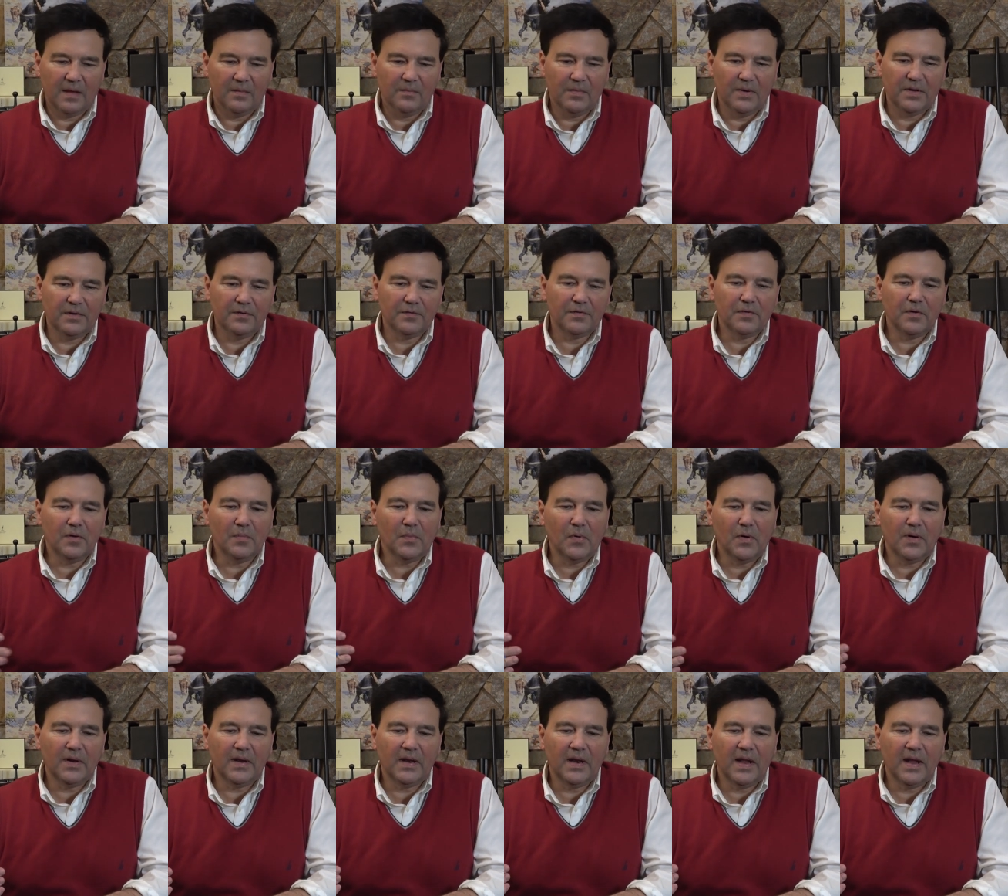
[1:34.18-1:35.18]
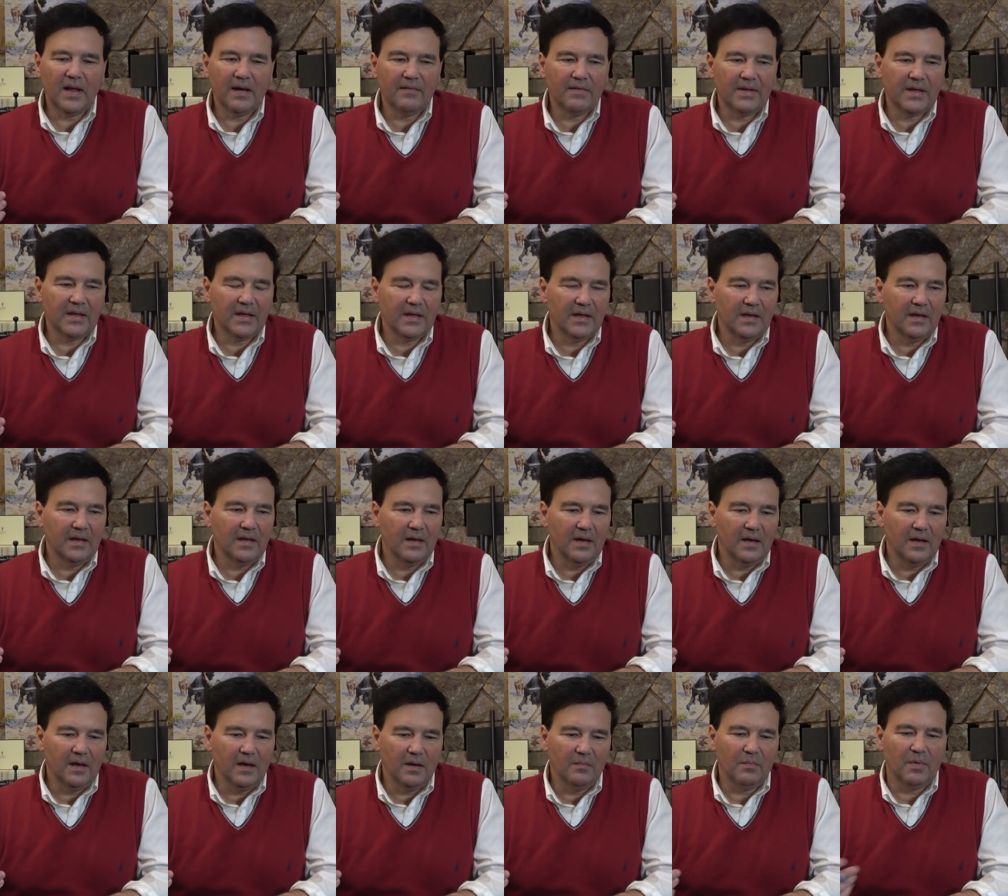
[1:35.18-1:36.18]
But there's no point in having
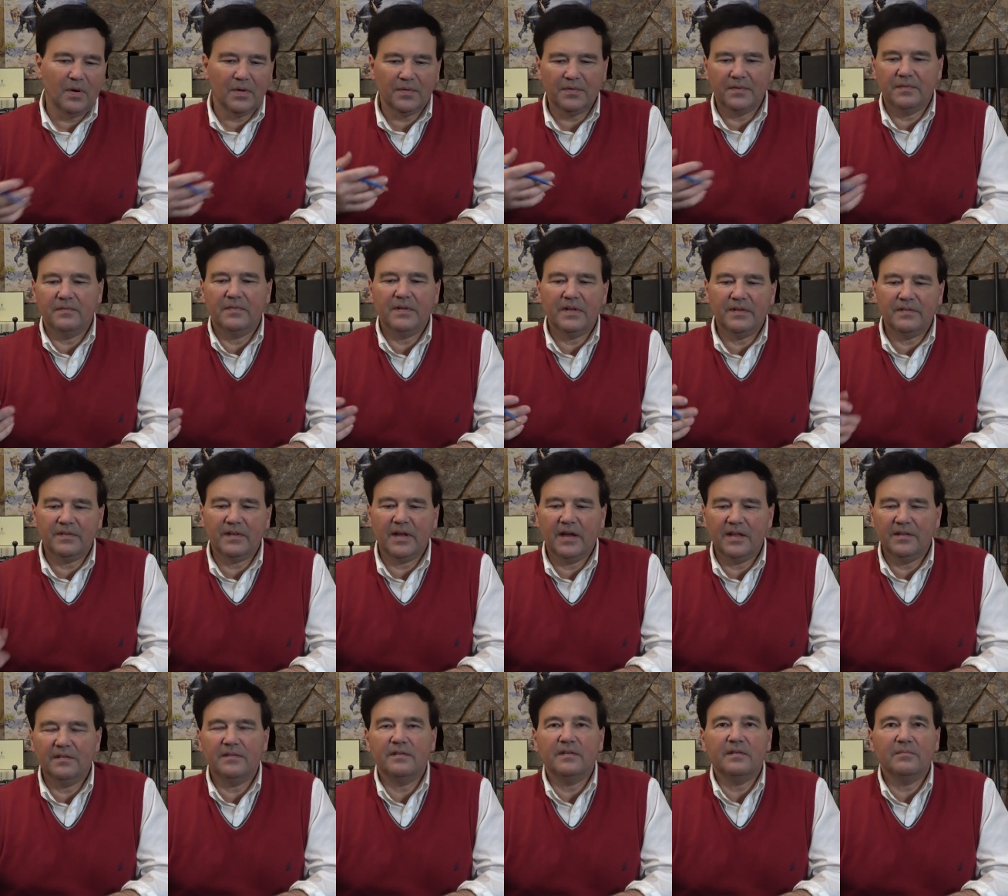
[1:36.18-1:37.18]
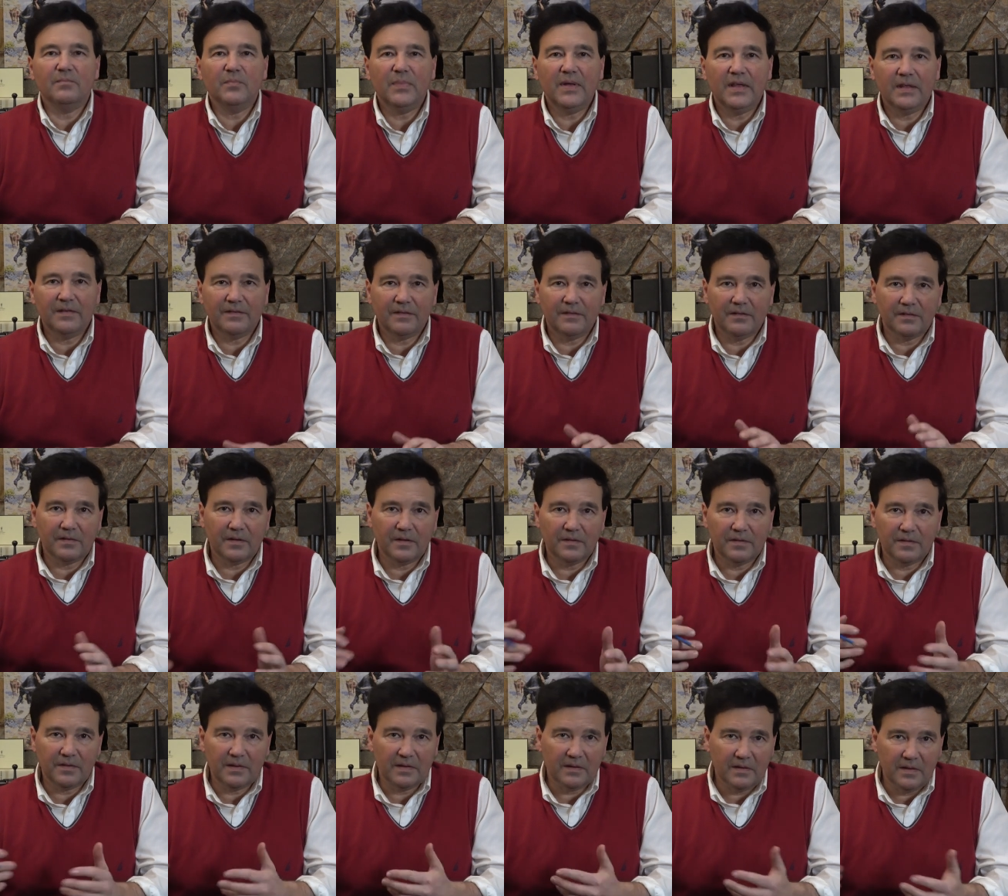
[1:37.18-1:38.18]
both of these guns in pieces,
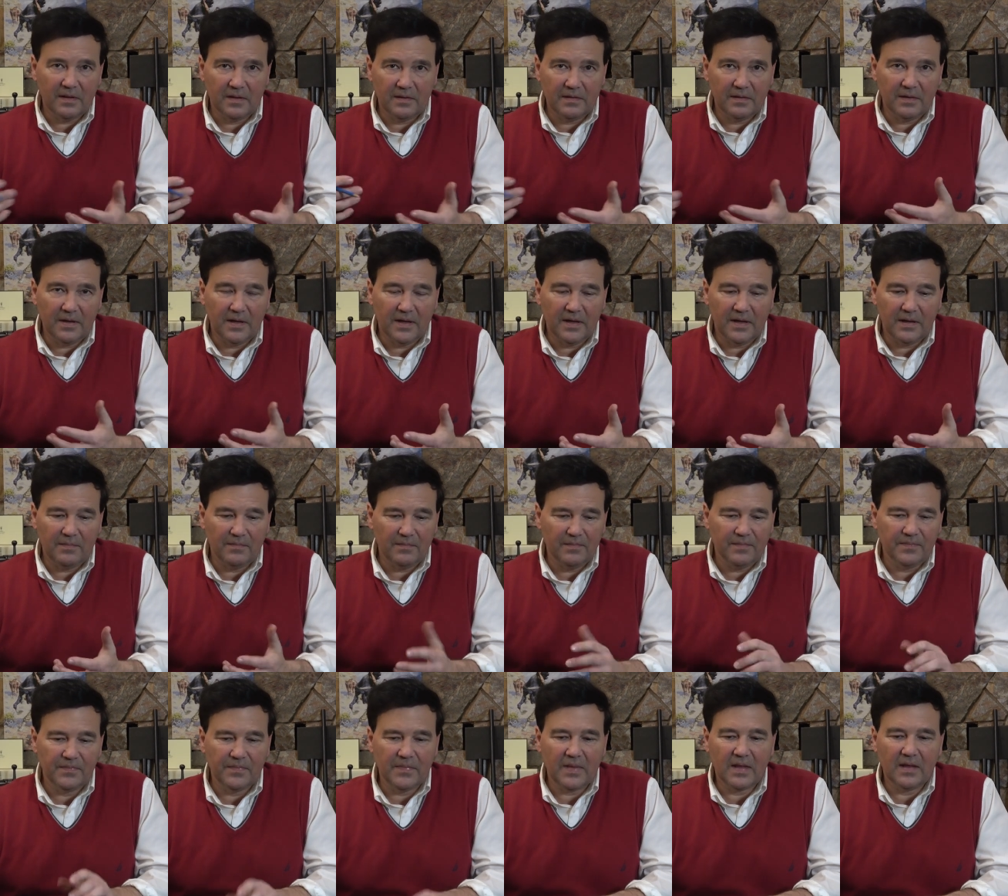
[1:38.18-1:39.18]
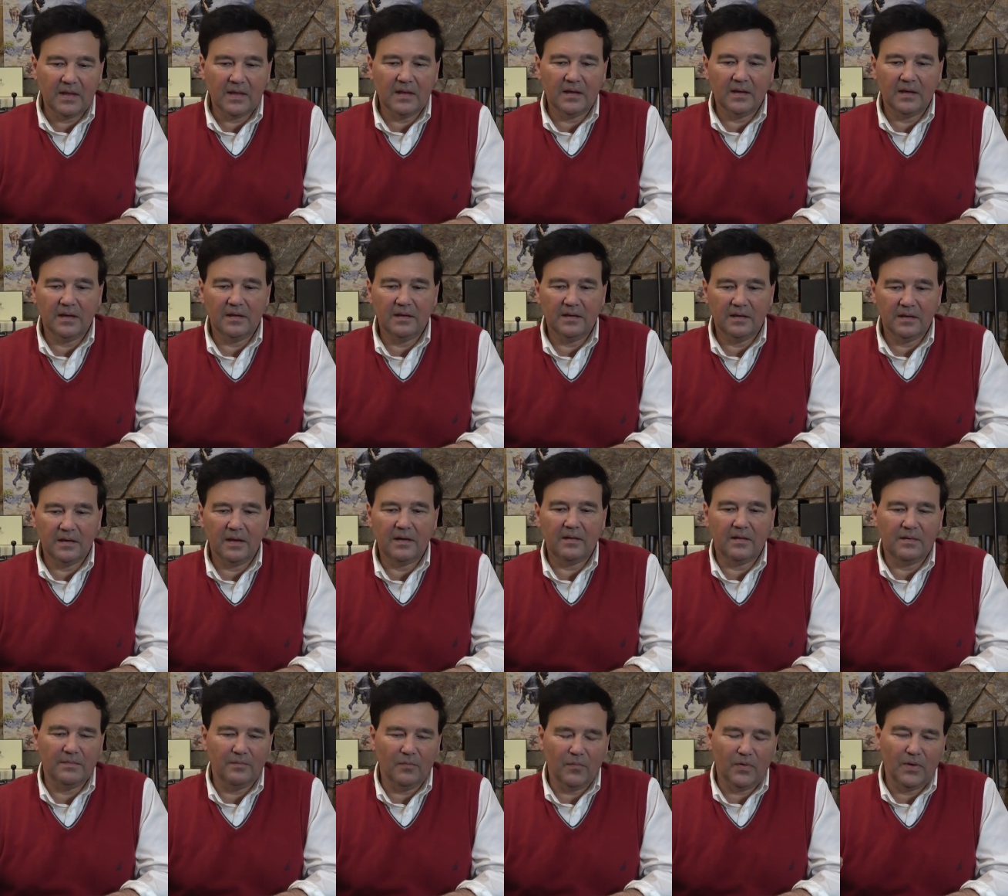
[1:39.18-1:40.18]
because
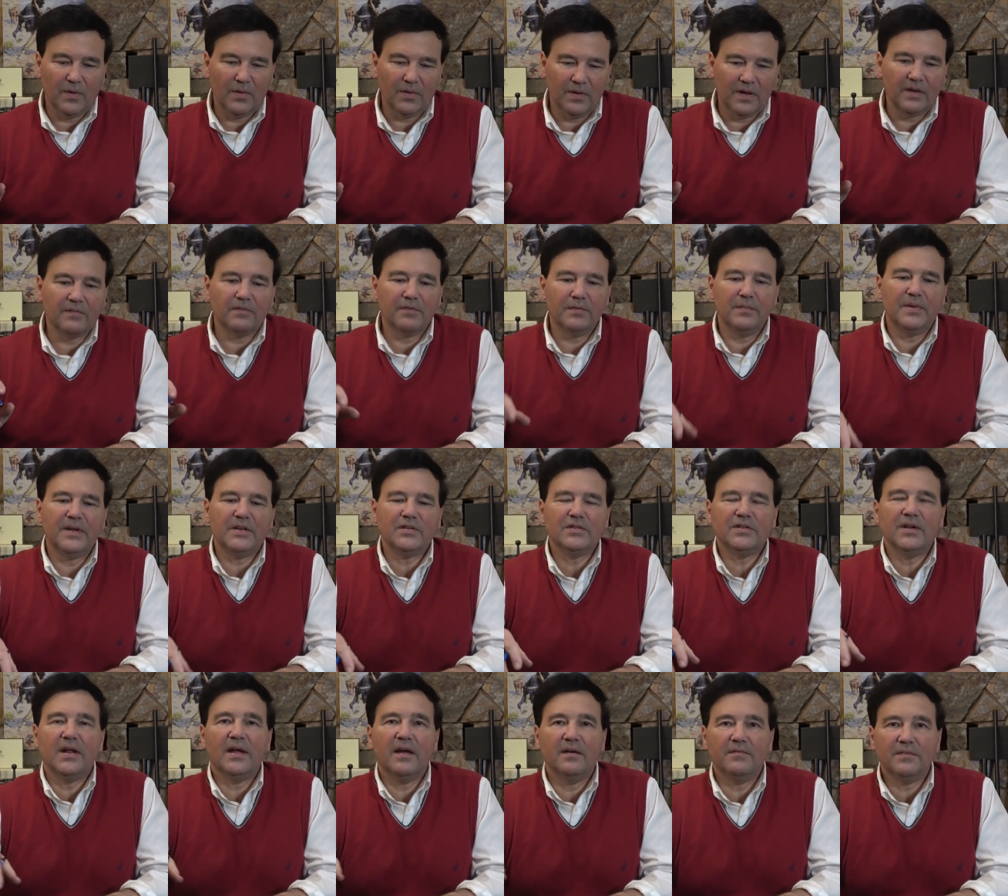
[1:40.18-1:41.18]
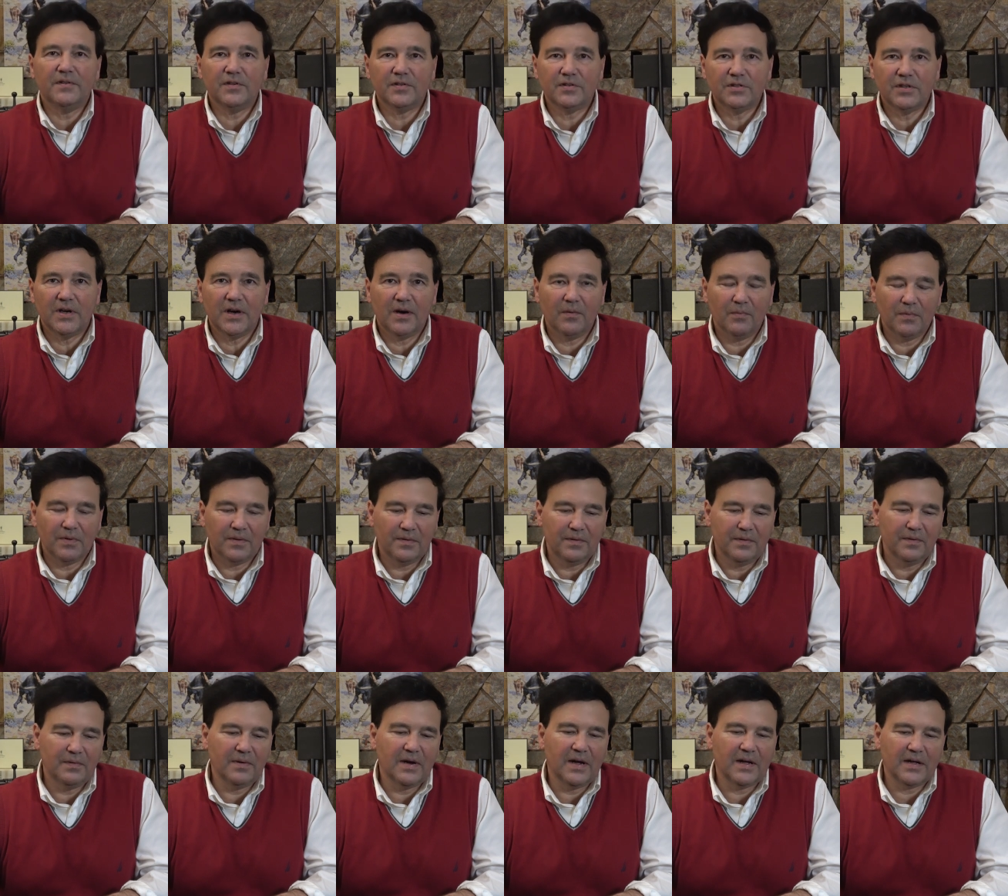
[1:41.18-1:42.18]
the information I have to share with
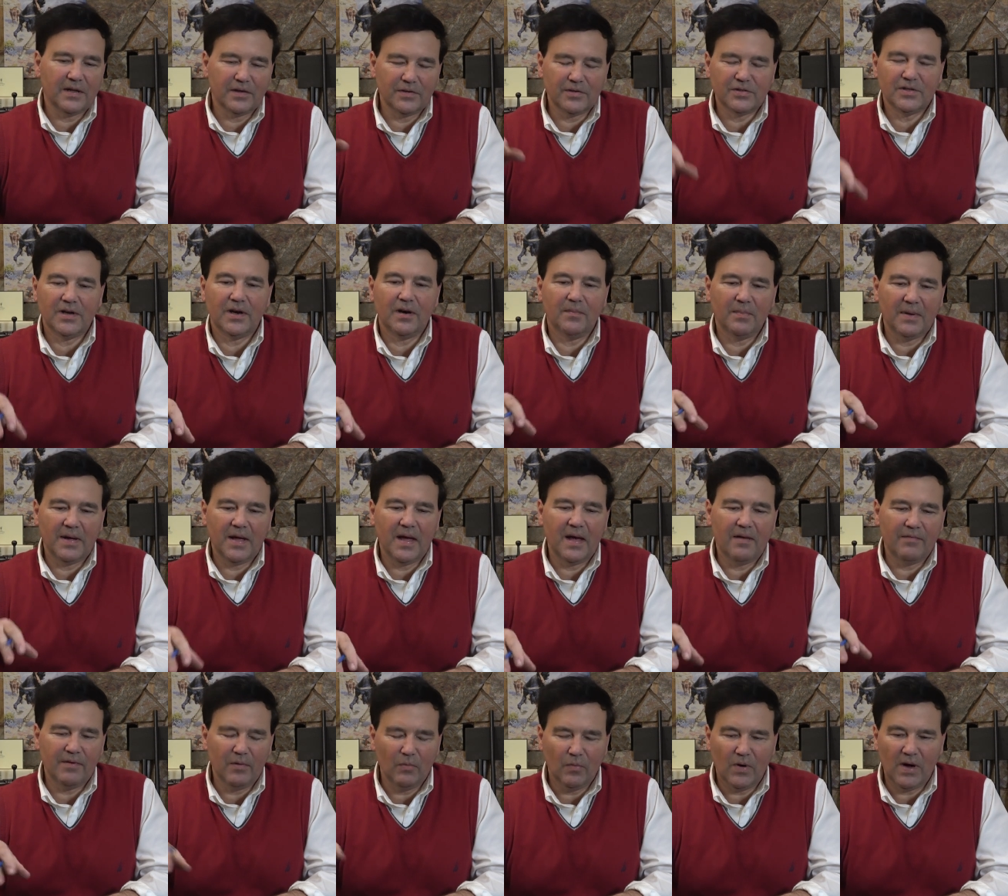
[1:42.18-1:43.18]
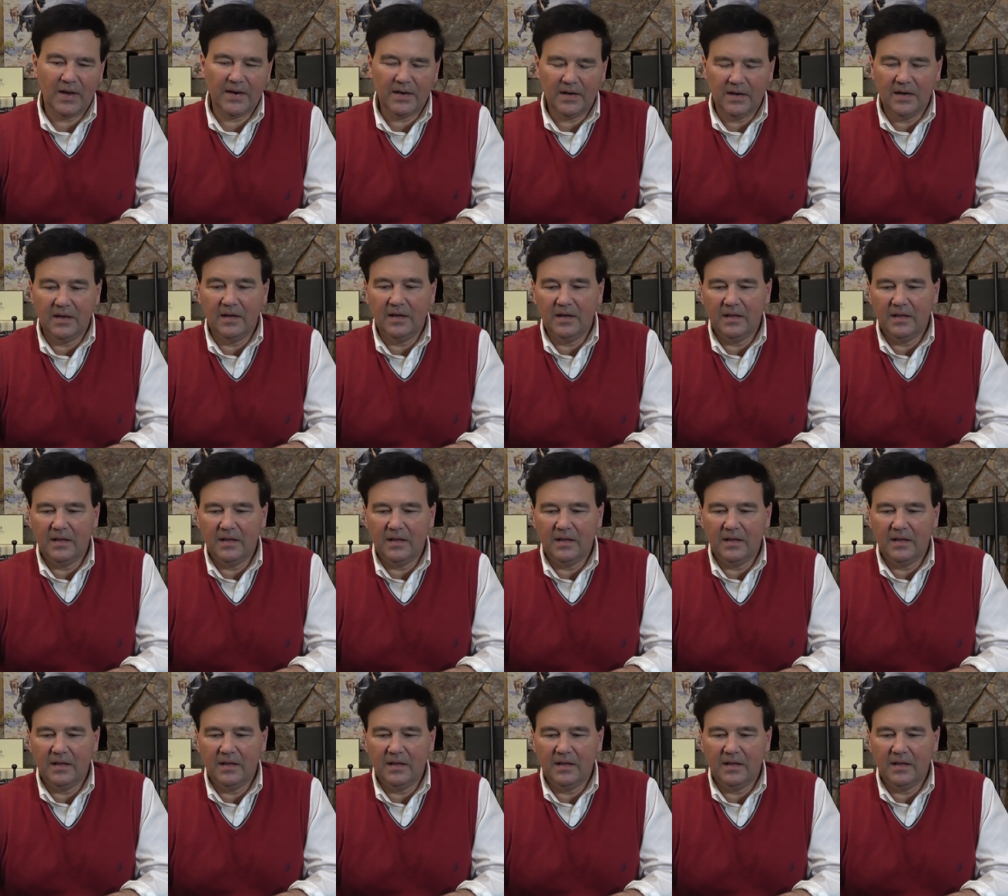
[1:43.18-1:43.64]
you, I can share by having one